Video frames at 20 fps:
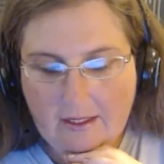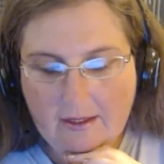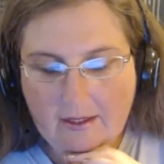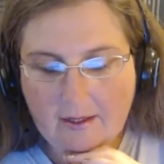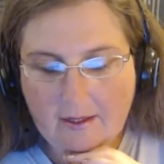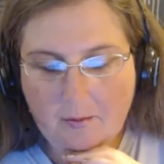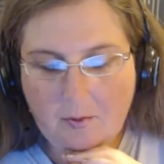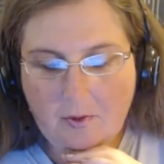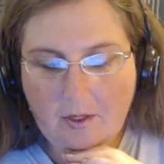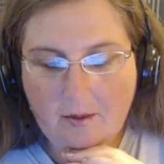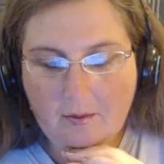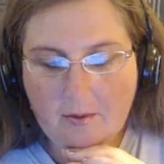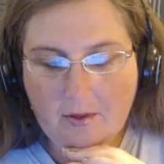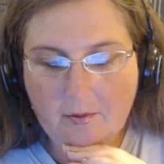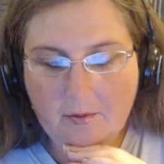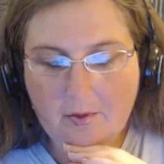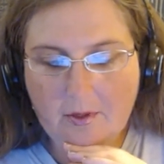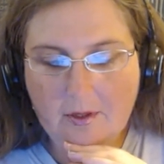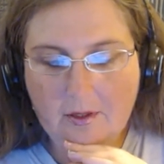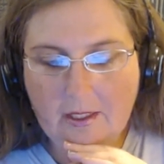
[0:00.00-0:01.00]
I think
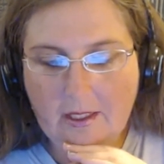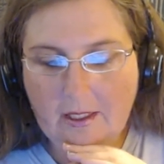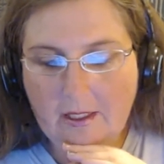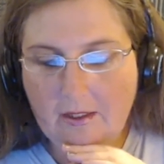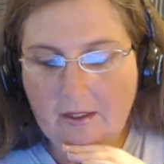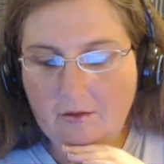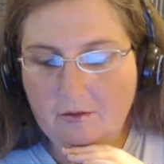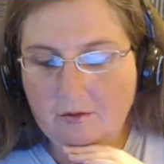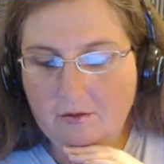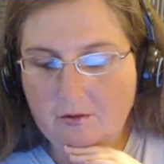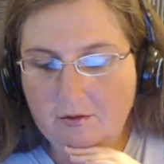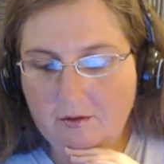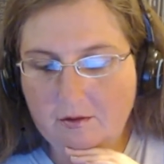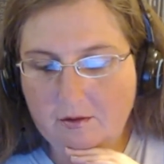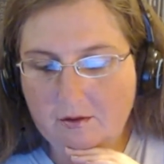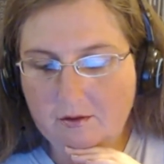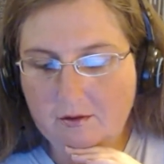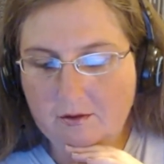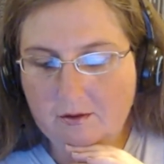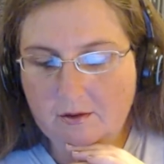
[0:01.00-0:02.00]
probably we'll have
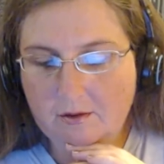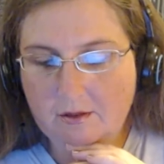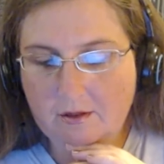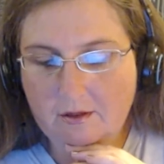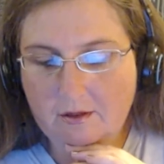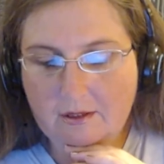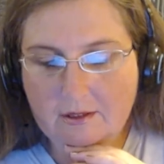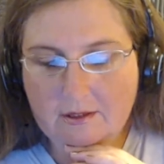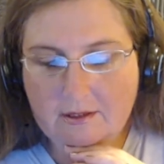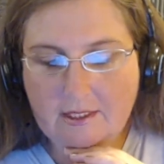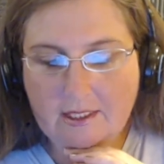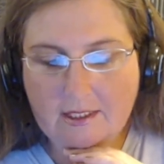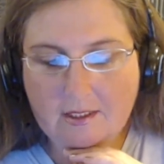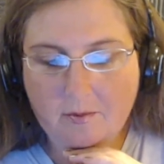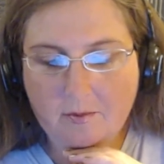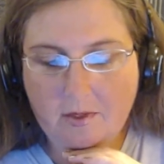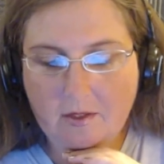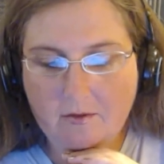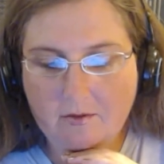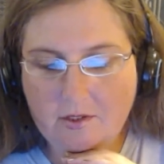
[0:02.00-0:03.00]
an
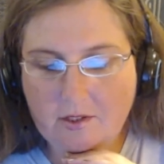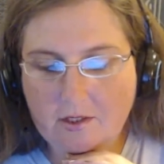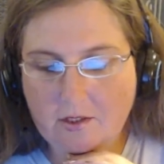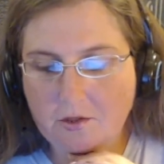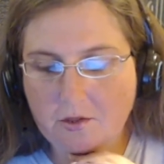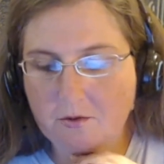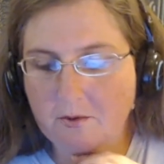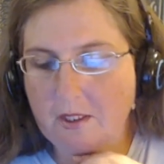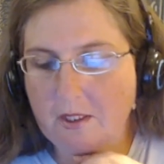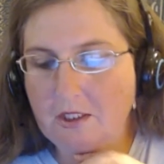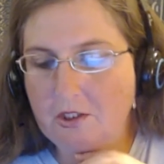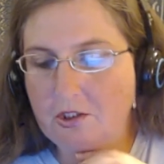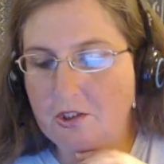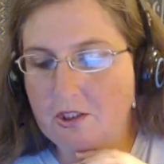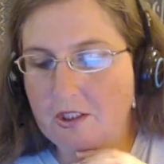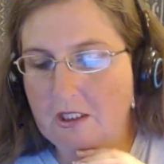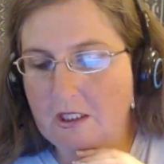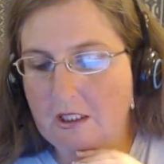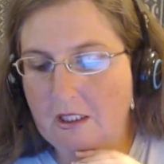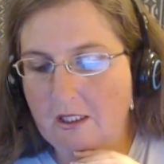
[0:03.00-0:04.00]
assessment of a
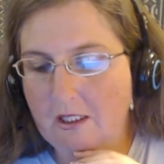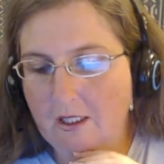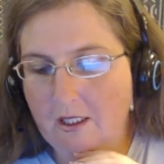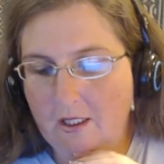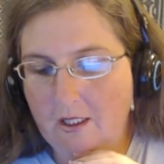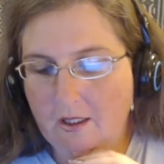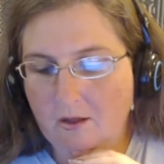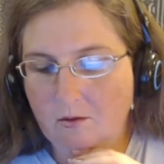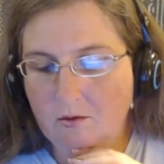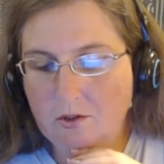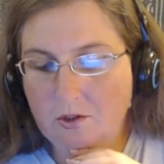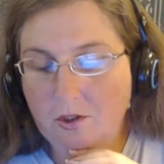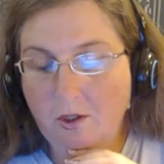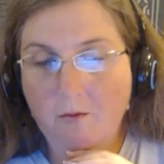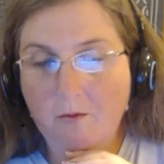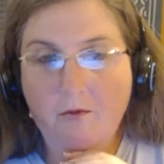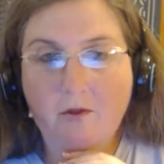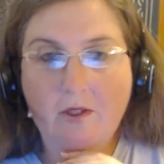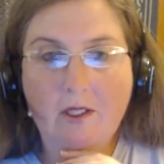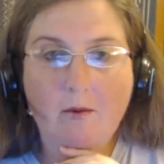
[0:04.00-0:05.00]
situation, which
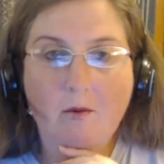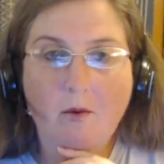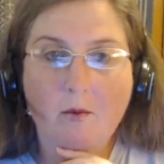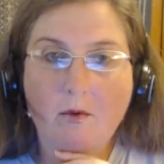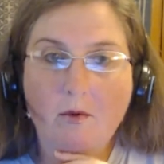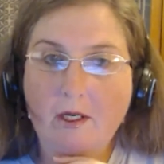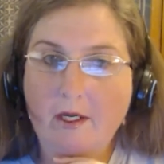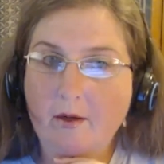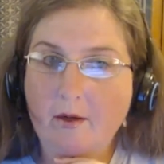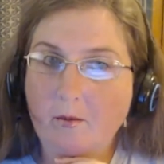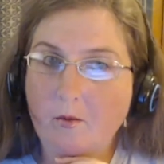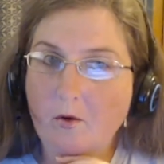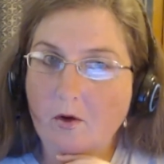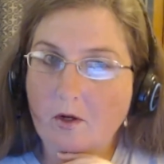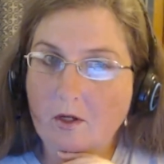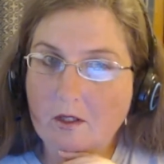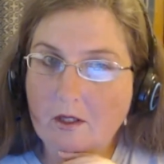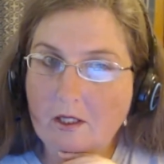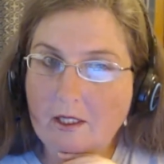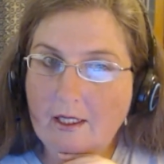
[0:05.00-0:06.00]
hopefully will bring you
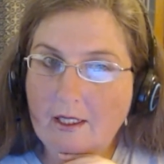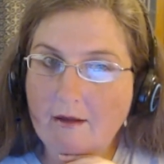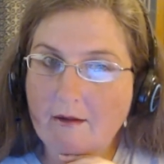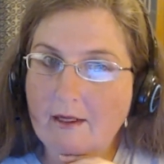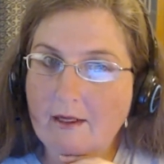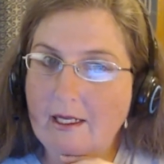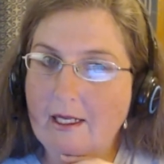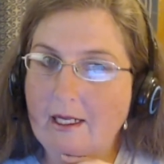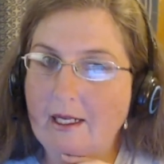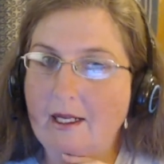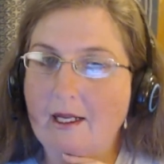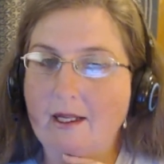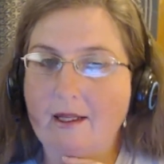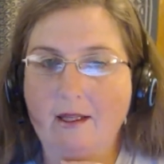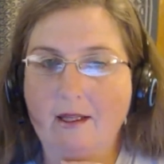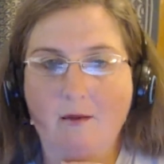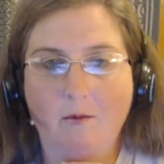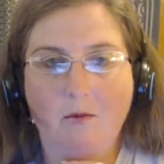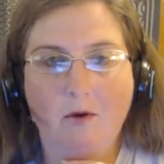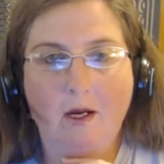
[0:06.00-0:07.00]
more clarity.
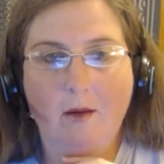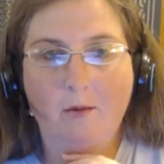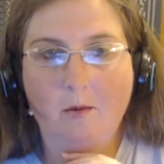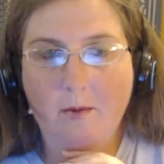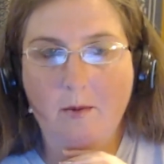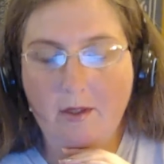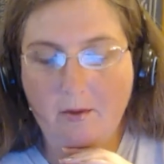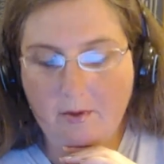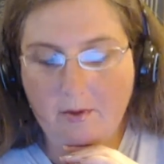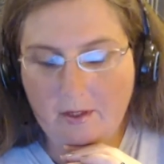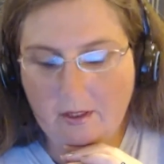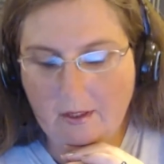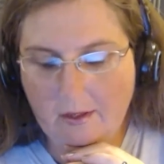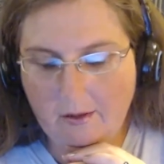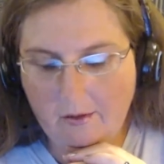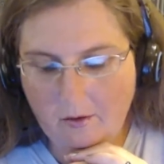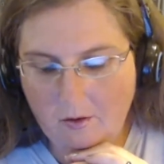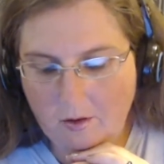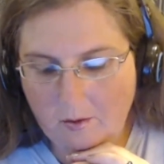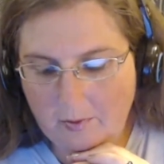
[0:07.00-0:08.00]
And then probably with the
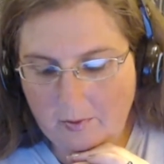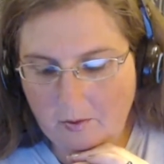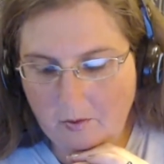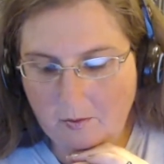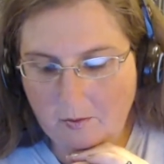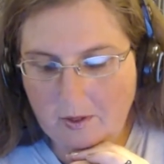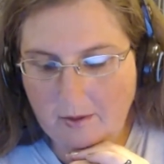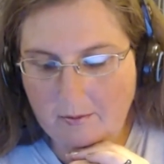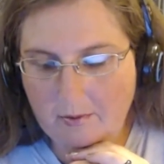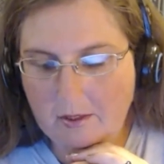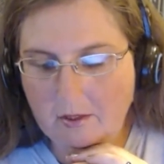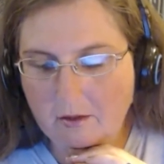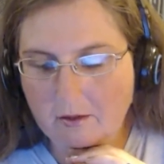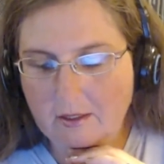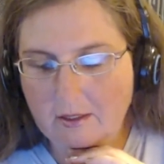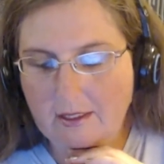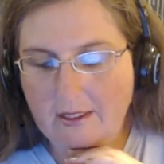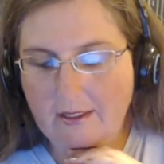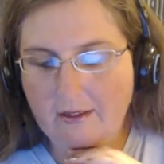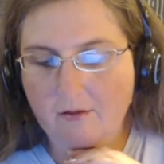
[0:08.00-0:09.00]
Lenormand, we're probably
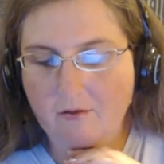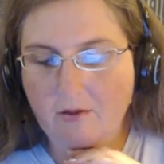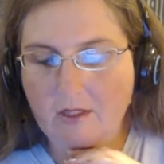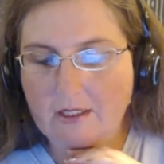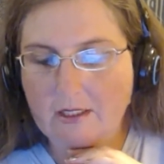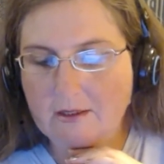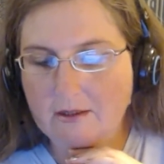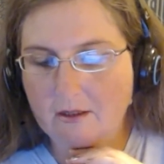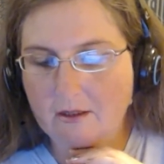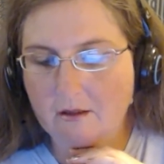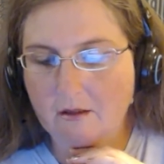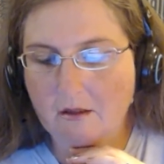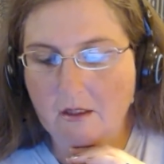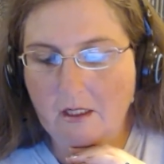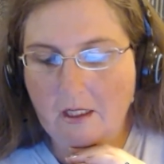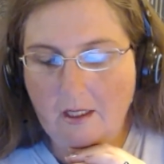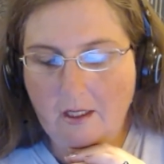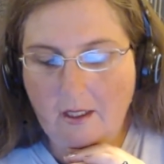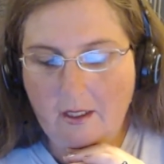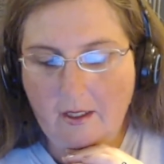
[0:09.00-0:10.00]
looking at advice here.
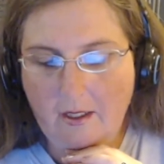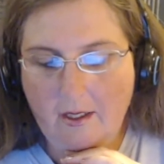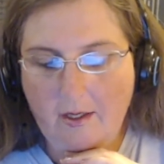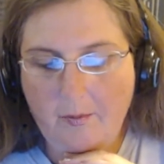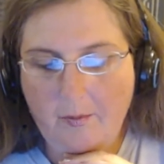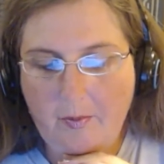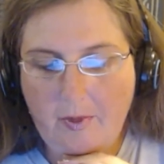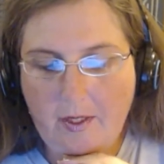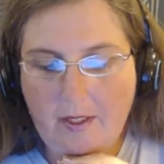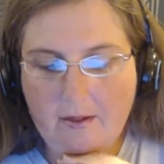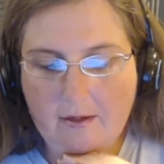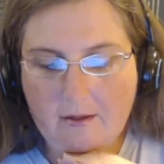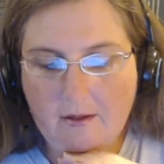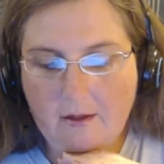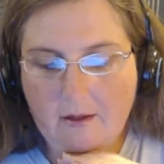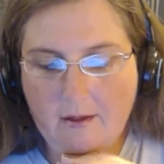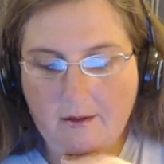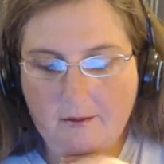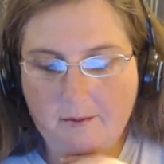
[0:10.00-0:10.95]
But